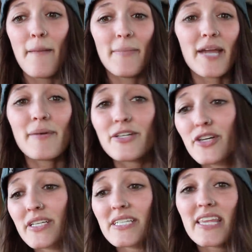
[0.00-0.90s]
maybe
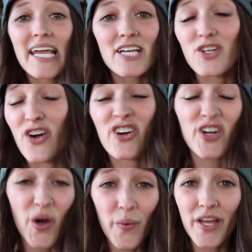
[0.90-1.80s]
just things aren't
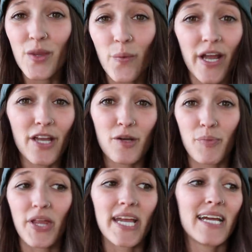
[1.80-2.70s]
going the way you
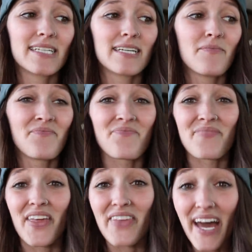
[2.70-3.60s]
planned,
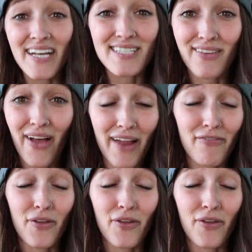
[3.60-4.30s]
that is life.